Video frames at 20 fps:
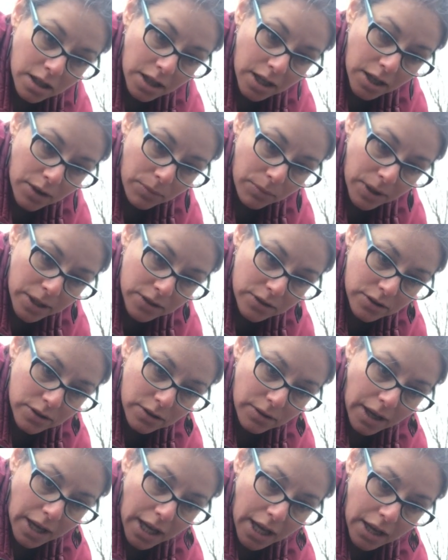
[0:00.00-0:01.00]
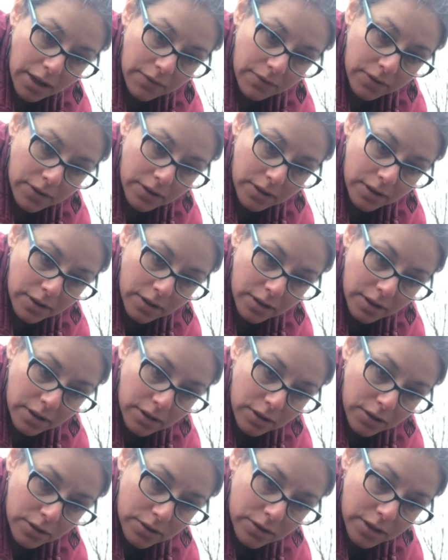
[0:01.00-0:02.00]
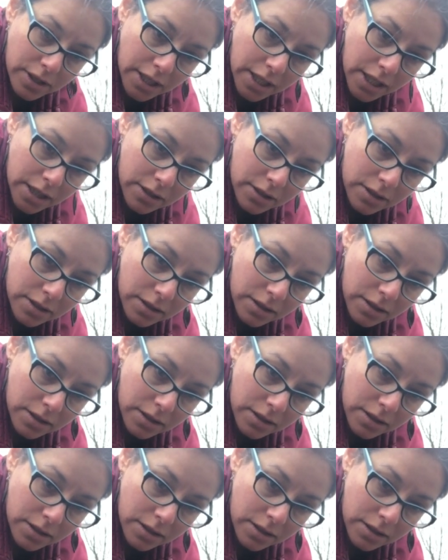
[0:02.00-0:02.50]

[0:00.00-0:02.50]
And once you have your seeds